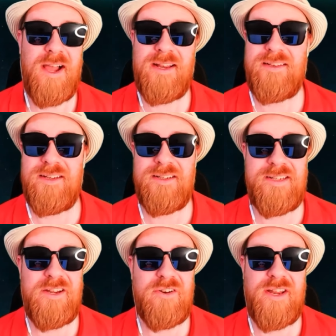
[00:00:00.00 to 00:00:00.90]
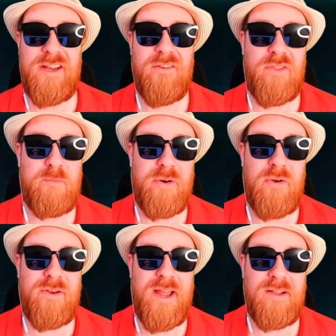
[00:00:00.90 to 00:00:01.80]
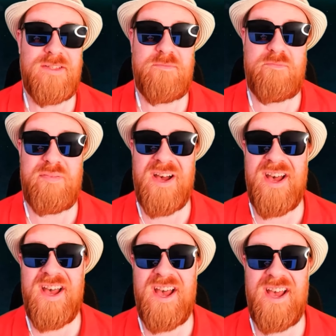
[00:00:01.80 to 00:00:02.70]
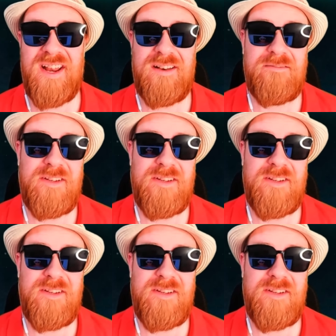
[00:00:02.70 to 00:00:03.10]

I didn't hear any of the pronouns, but,